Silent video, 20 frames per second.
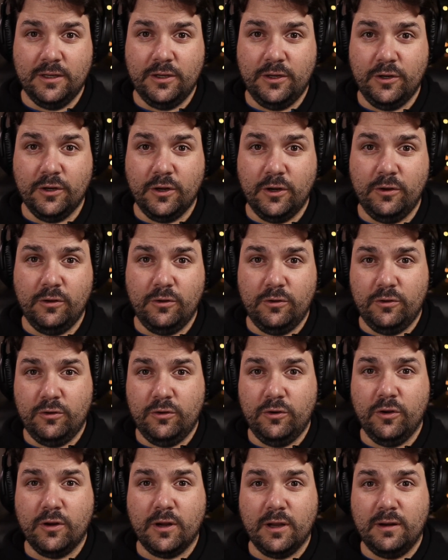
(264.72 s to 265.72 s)

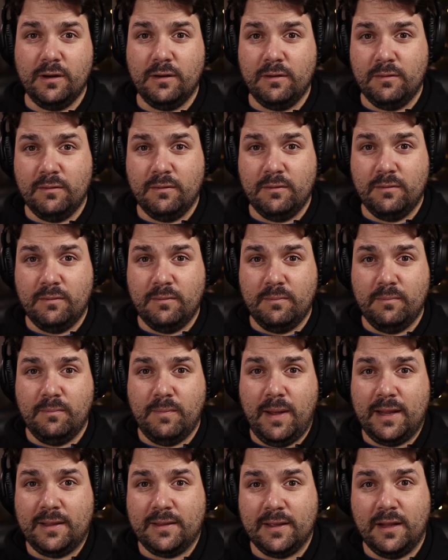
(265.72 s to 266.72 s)
you can
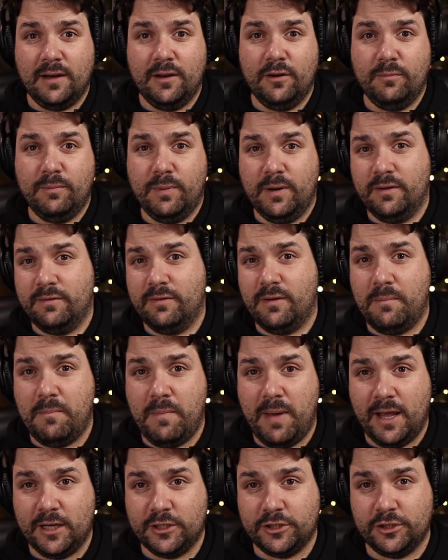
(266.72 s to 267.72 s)
make that little bit of a
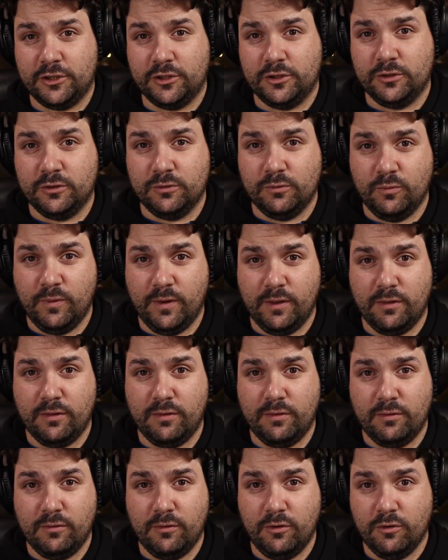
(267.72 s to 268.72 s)
mesh
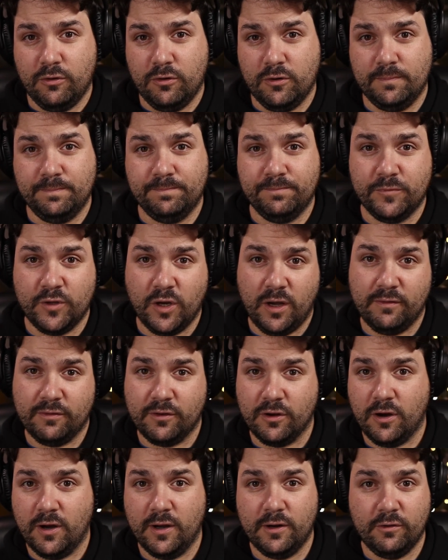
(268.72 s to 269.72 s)
with your dive
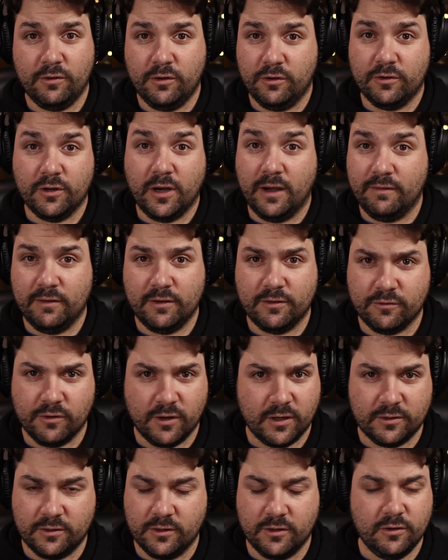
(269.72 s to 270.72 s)
guide or your dive
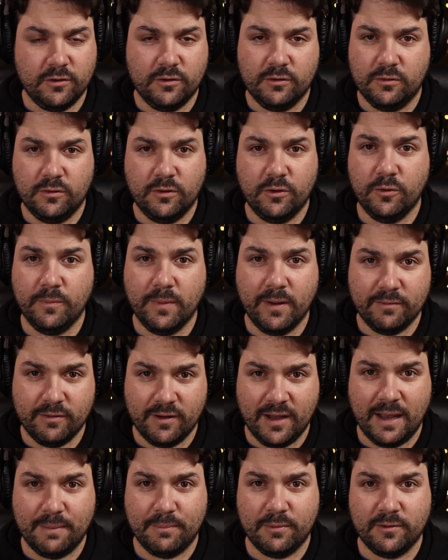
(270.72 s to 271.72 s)
instructor or
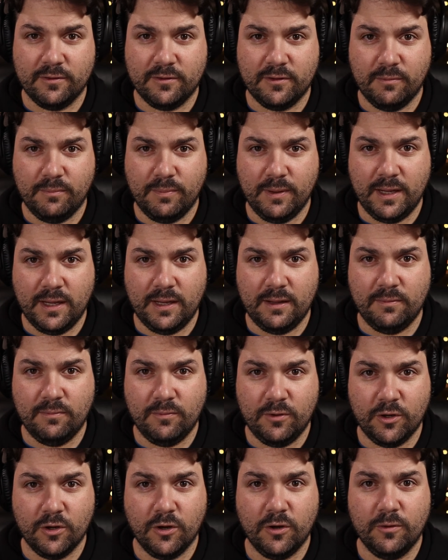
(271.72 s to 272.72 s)
whomever happens to be,
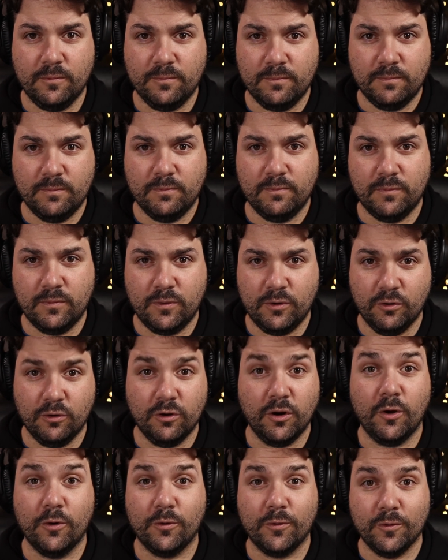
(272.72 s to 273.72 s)
your
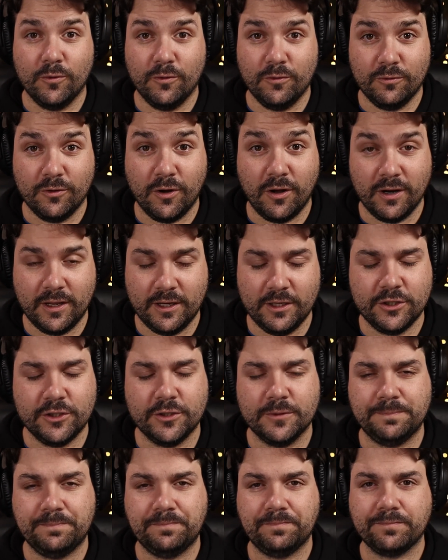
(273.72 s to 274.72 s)
local
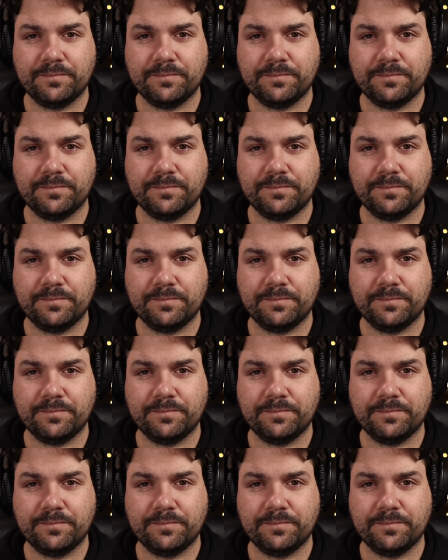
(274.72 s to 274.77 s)
knowledge.